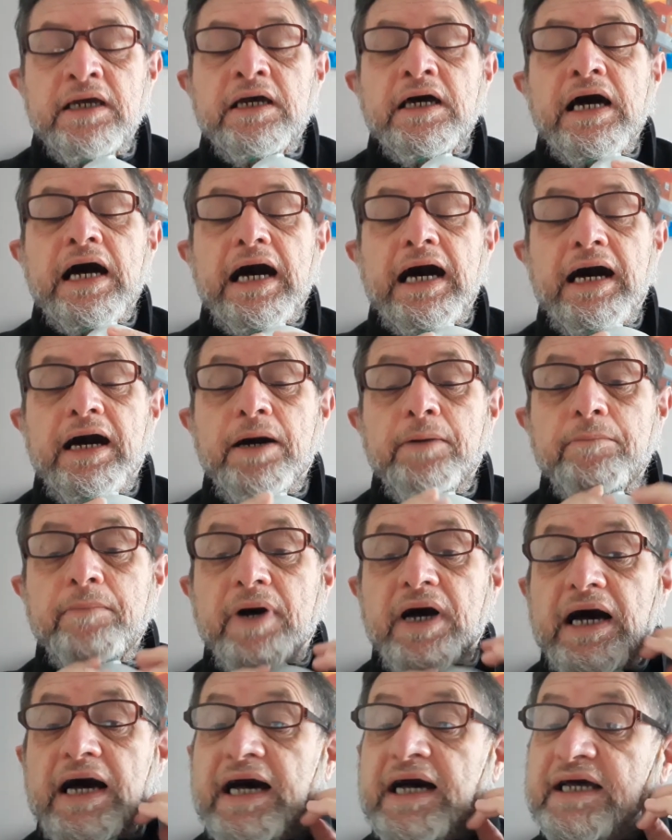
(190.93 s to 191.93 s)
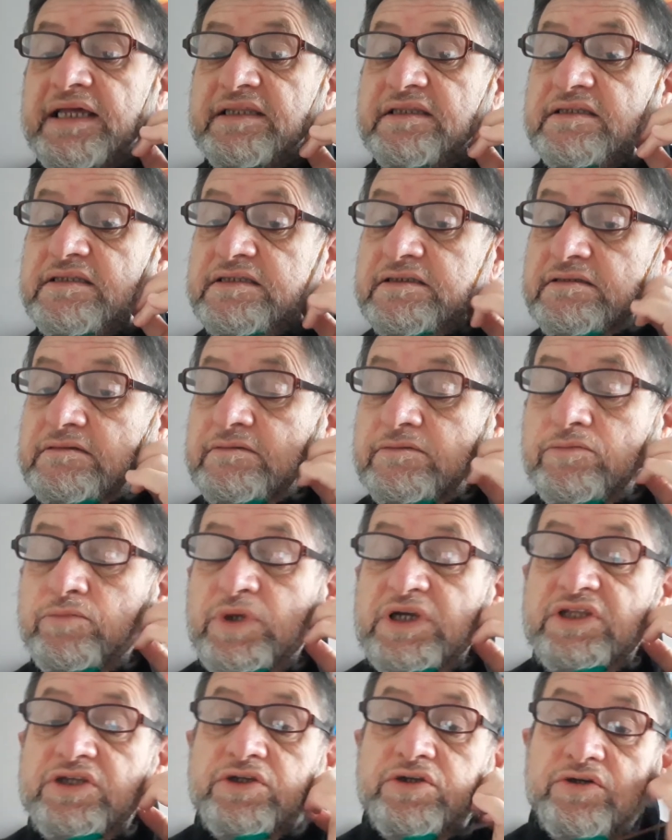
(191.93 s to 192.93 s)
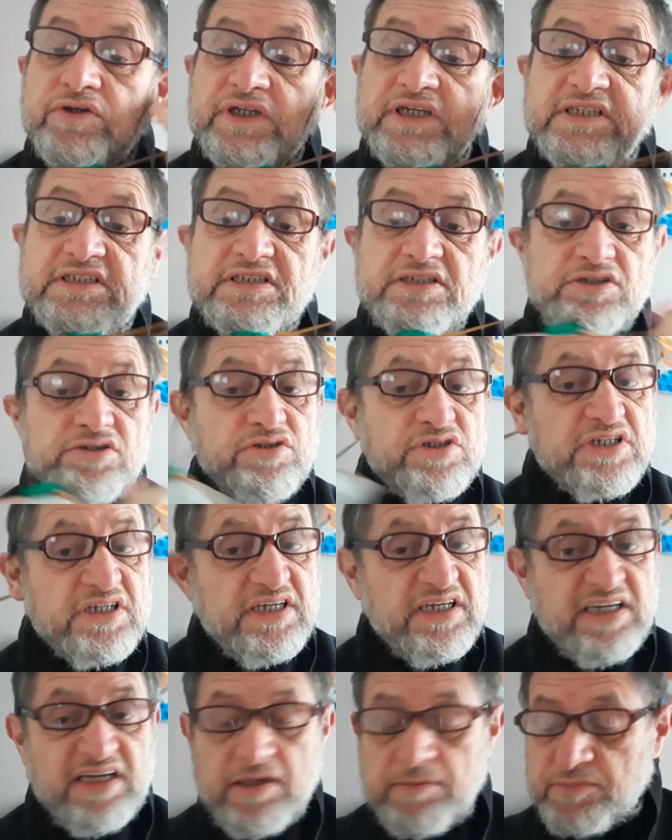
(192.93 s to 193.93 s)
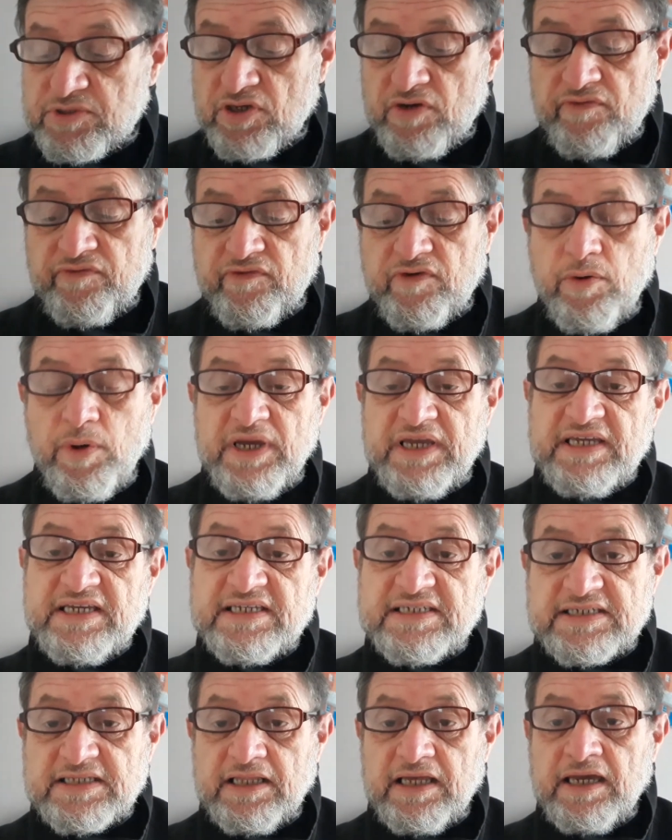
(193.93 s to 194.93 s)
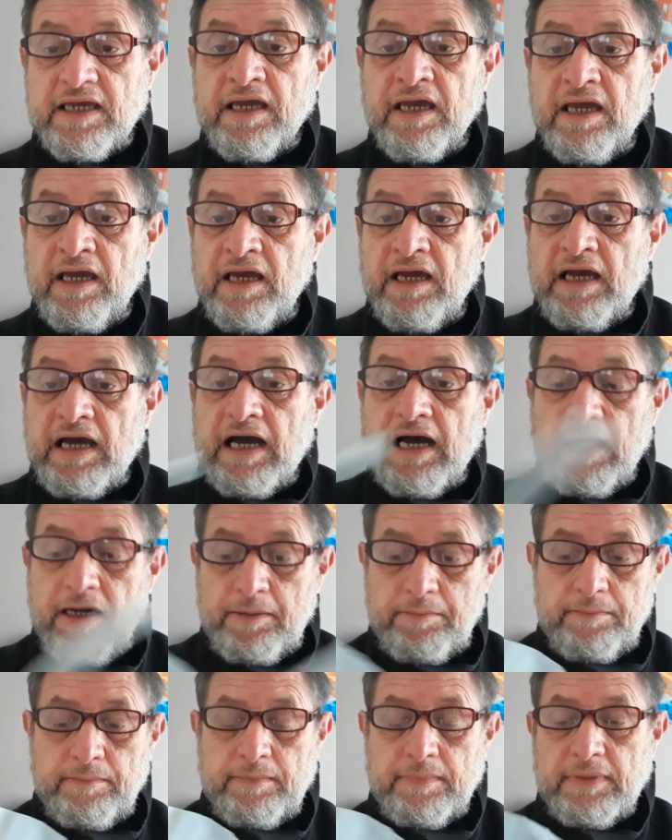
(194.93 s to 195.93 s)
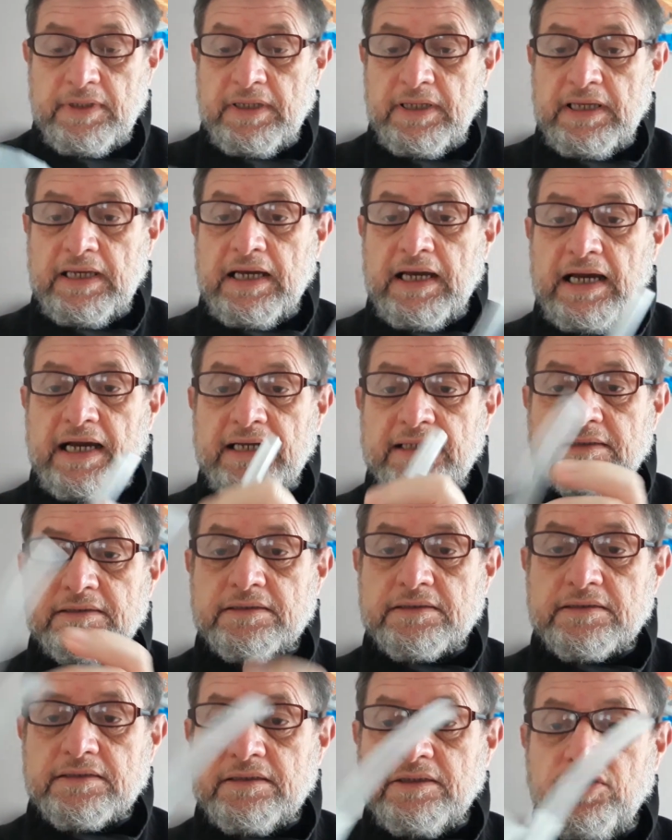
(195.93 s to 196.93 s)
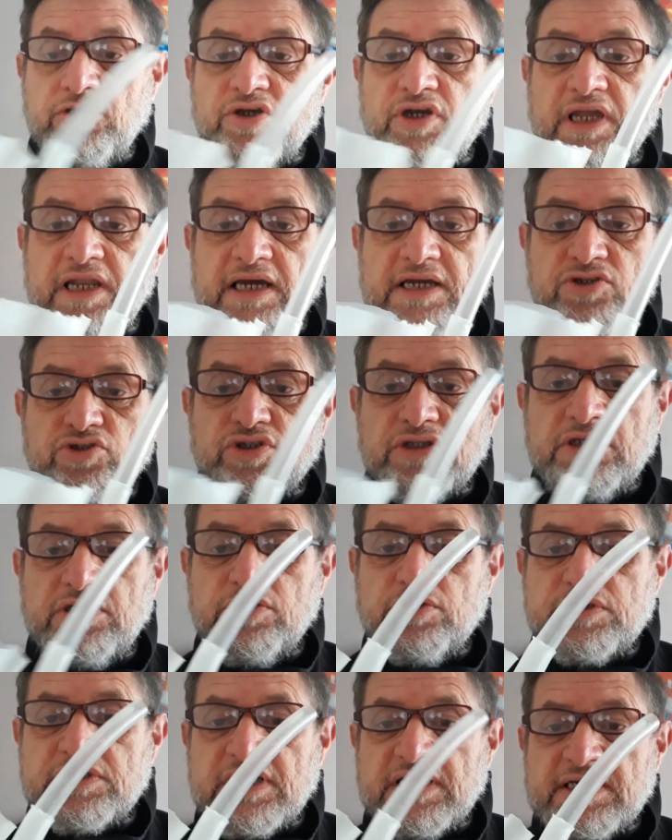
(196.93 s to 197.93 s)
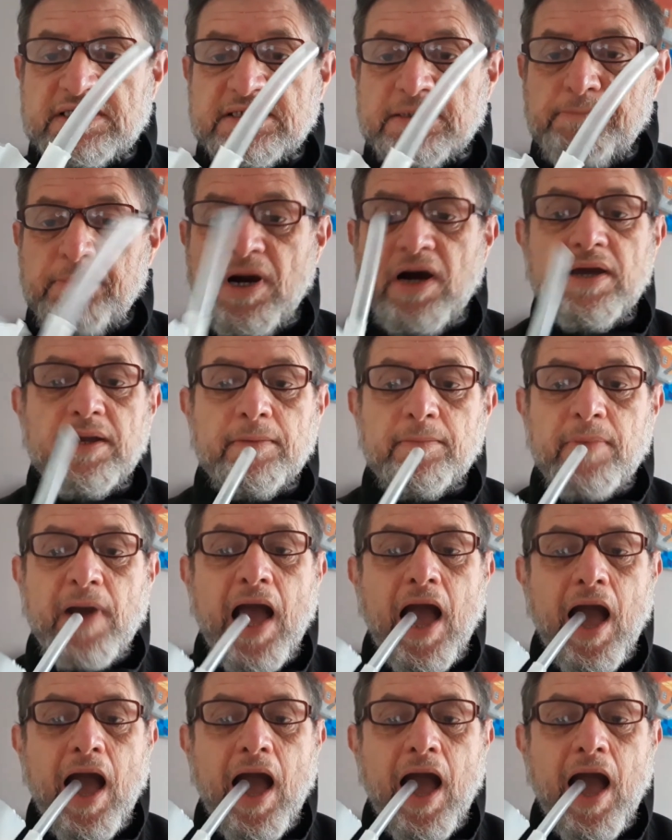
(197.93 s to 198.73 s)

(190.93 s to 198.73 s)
And when you don't need to use it, it comes off quite easily. And you can actually use it as a pipe.